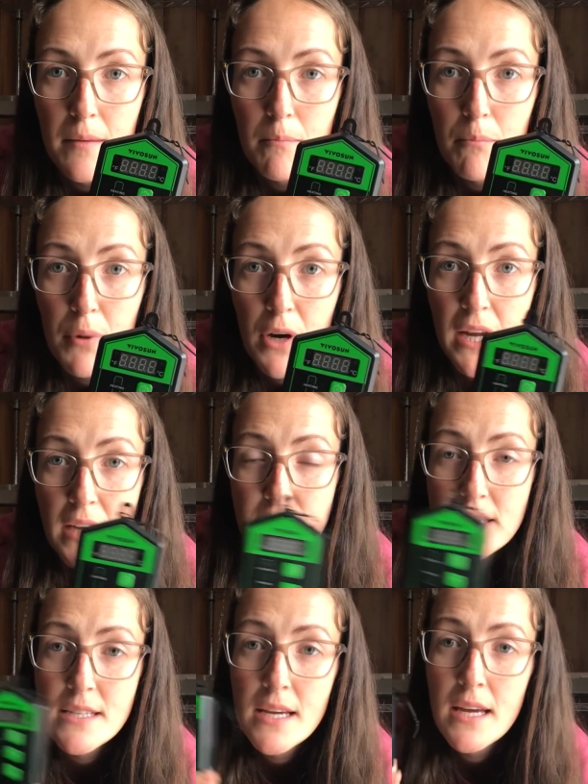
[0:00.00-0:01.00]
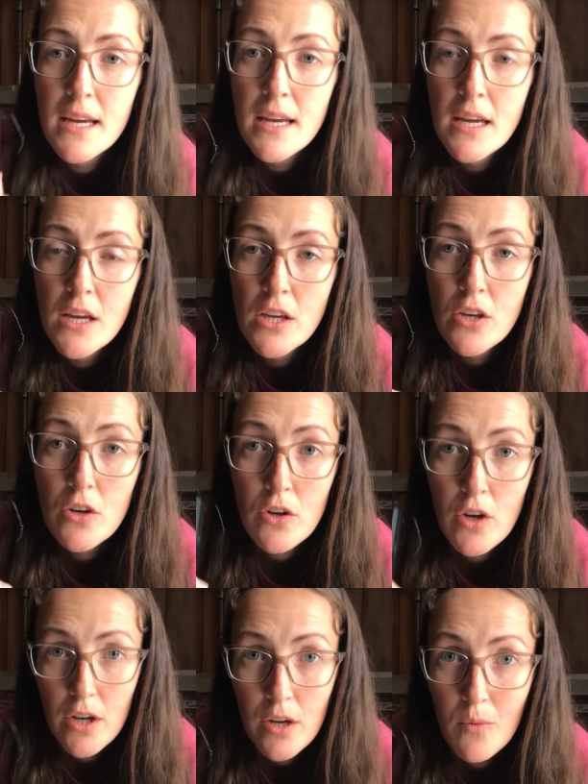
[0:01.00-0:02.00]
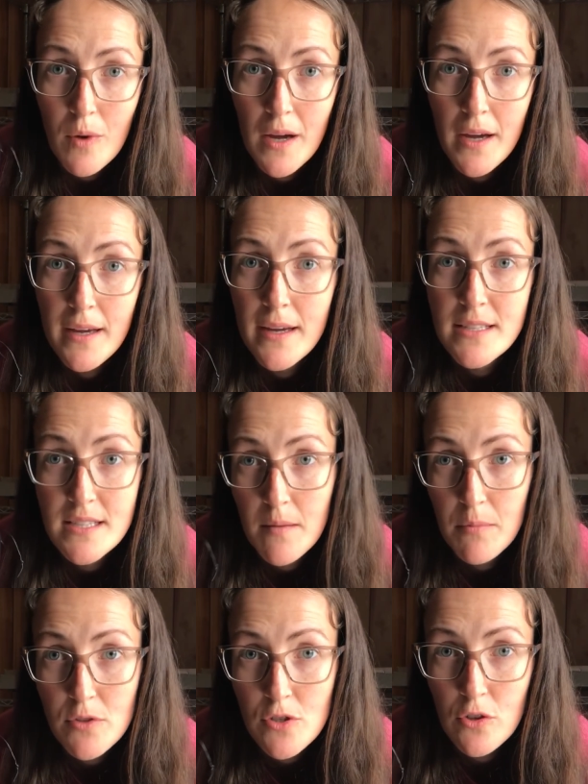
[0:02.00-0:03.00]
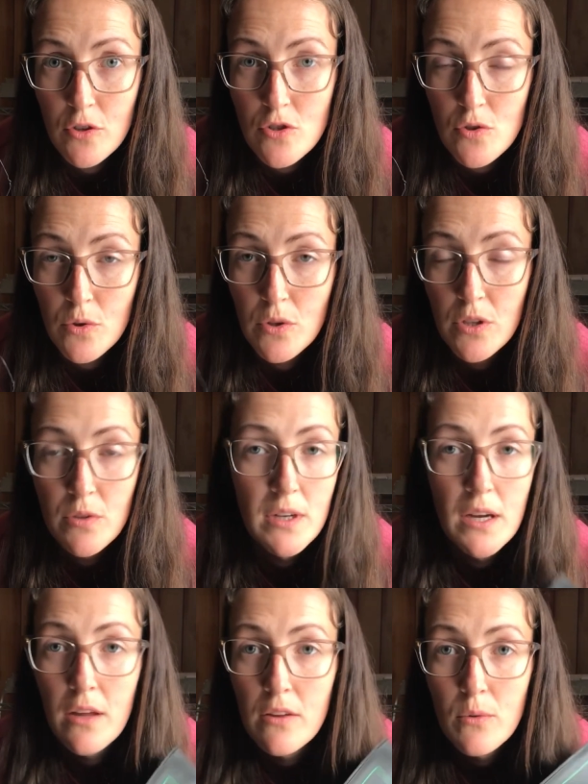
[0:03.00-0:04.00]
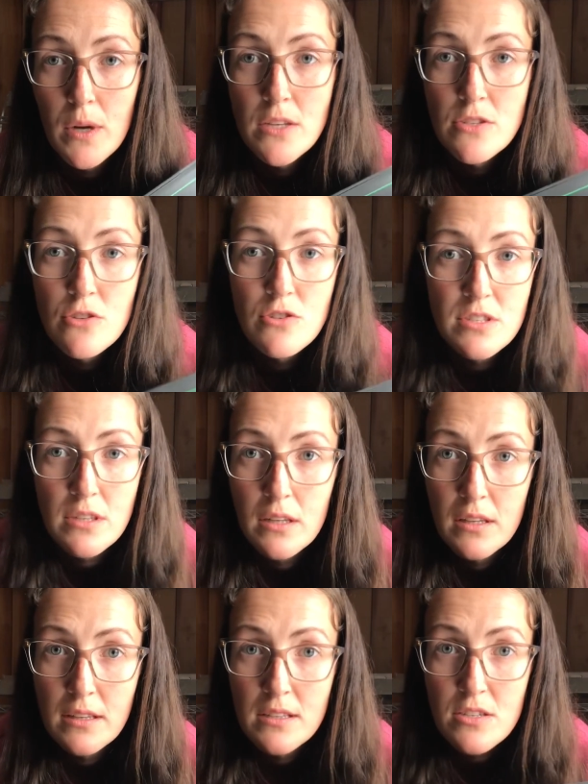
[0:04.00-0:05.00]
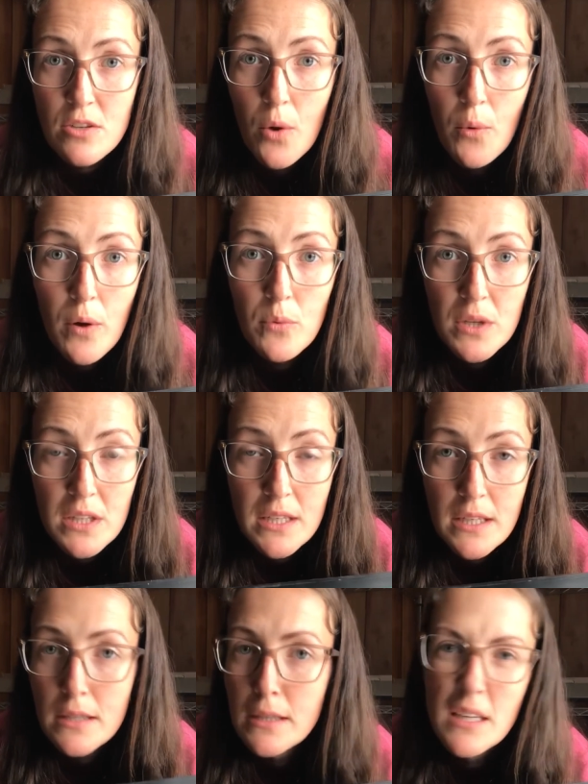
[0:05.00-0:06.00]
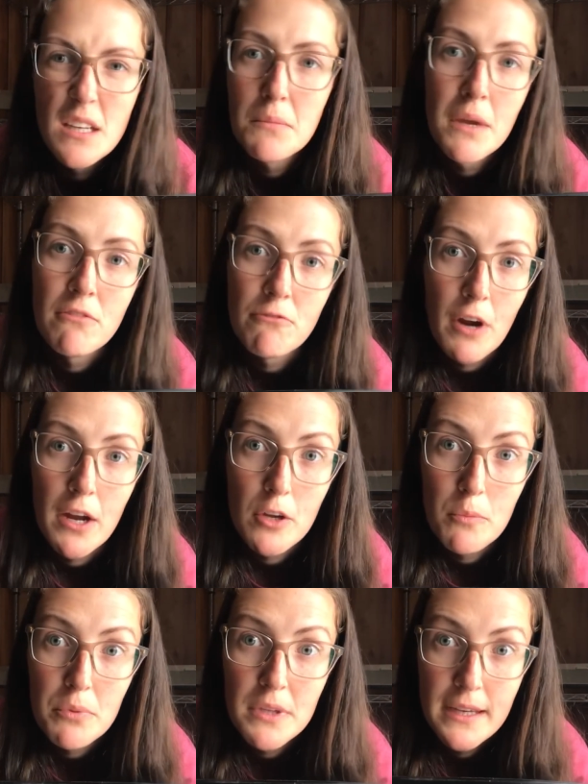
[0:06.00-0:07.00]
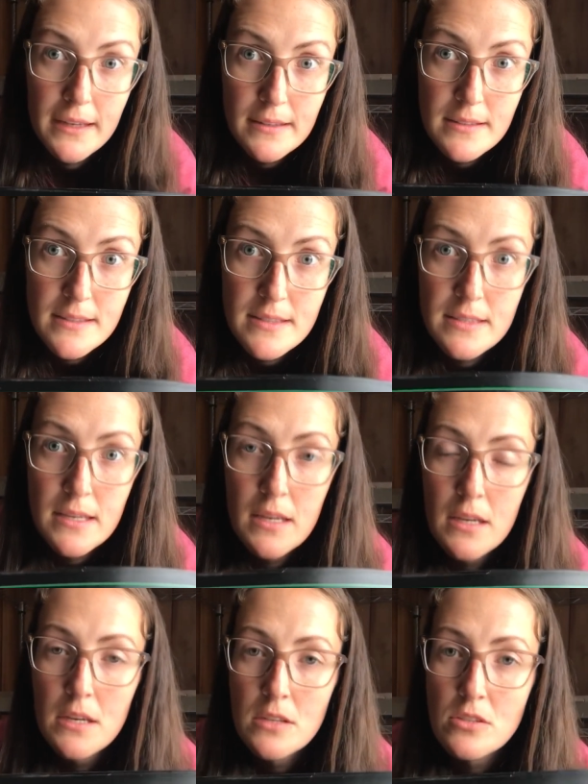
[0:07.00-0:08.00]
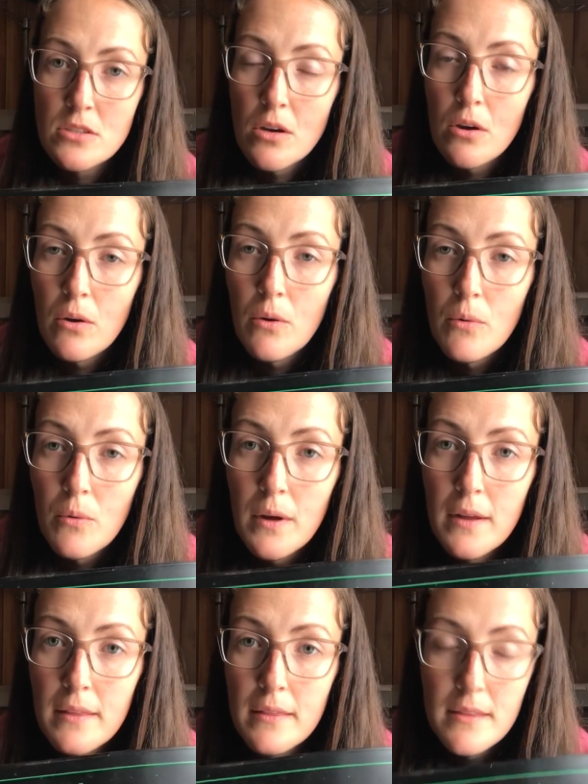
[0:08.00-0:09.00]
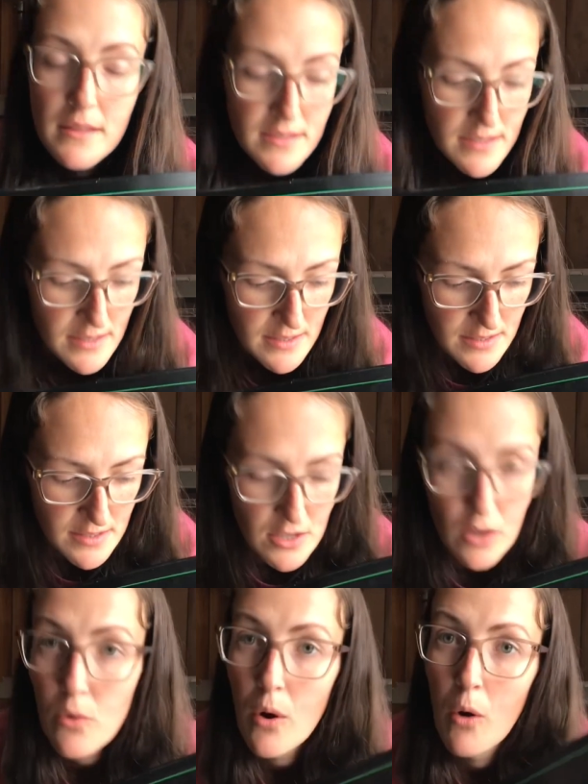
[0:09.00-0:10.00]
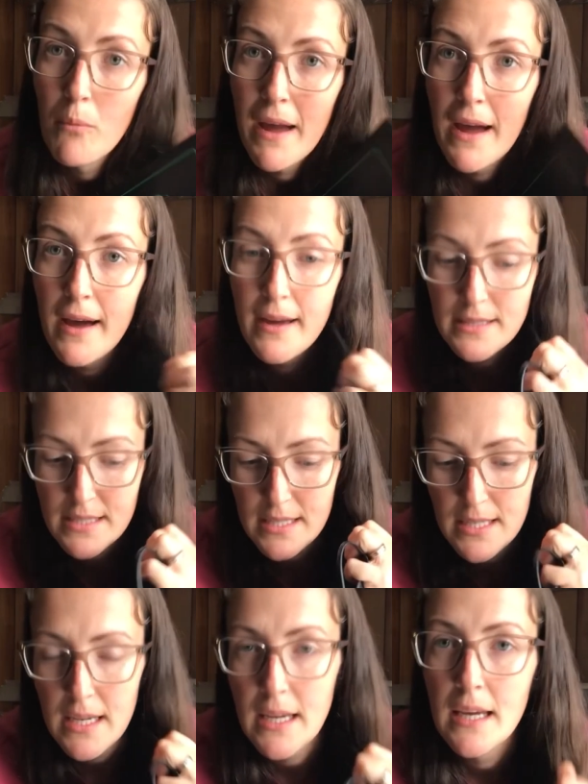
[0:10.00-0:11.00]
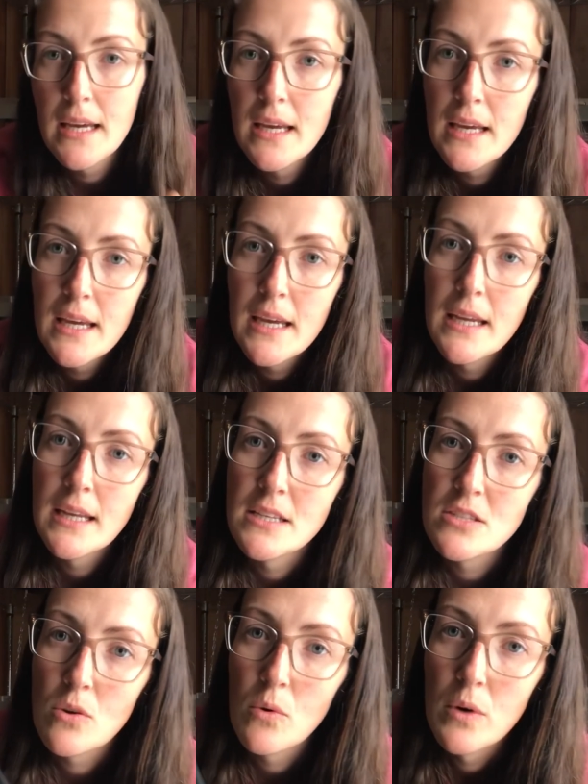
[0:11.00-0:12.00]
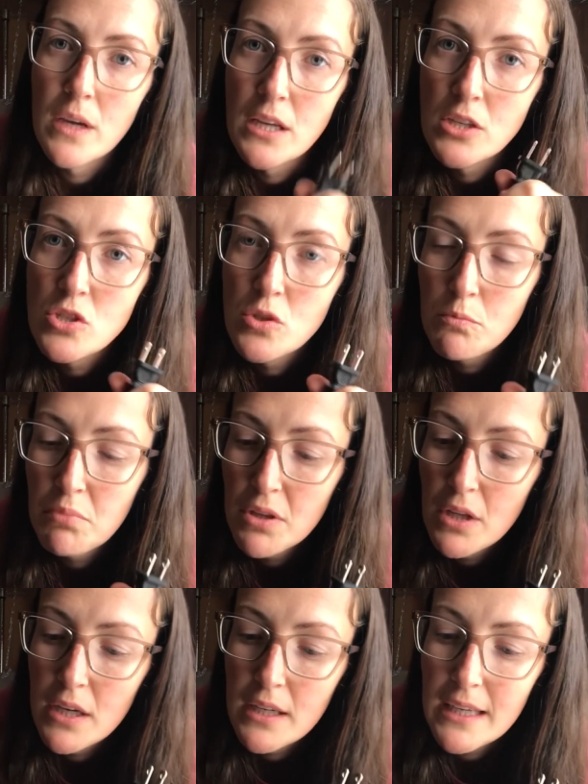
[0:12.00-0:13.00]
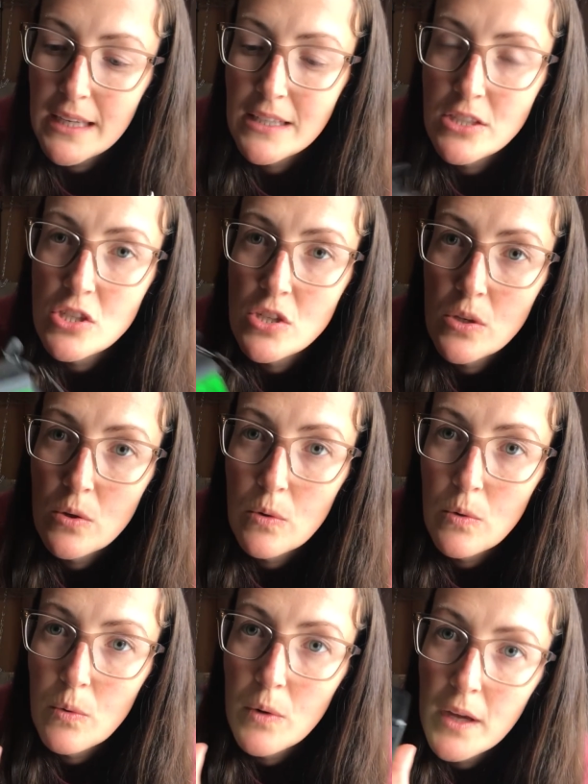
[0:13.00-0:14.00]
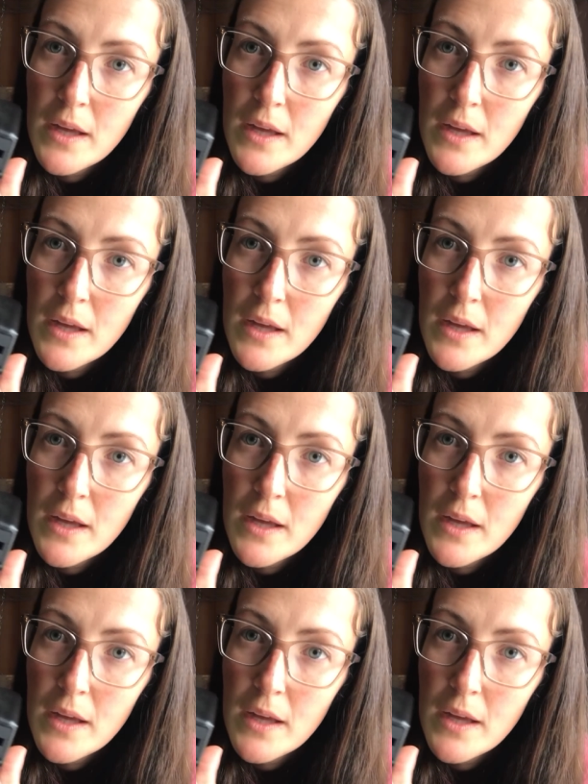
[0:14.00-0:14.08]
brand. You're gonna want a temperature control unit, otherwise you're just gonna let this go all willy-nilly and it may fry your plants. So this is the grow mat. It is going to plug into